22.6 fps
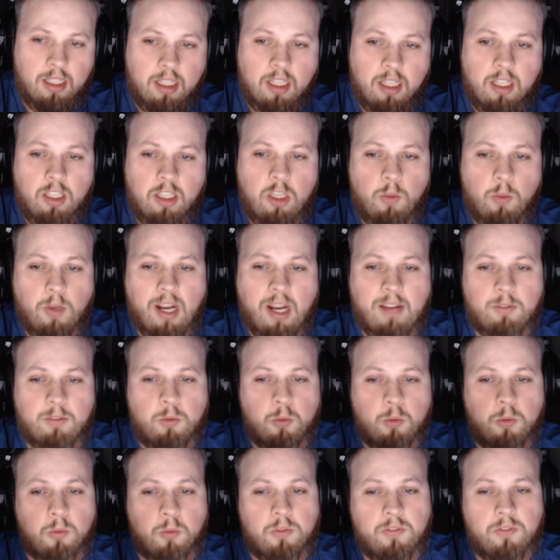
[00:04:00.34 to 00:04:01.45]
you would have to
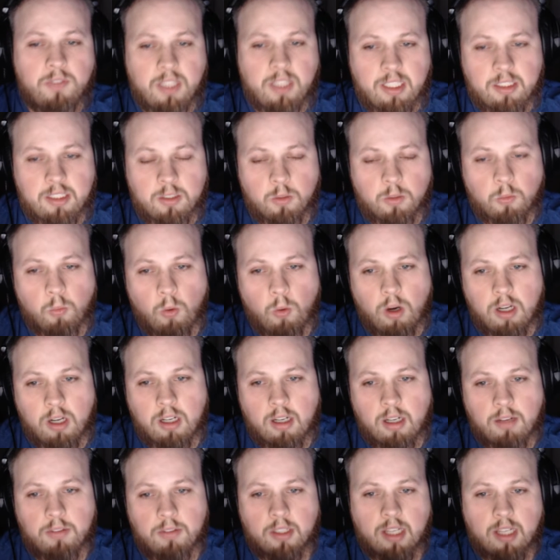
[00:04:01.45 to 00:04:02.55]
defeat 1
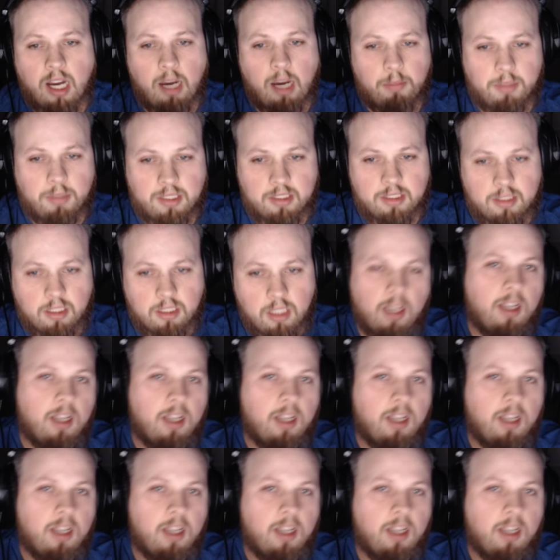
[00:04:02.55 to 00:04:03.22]
of the copies.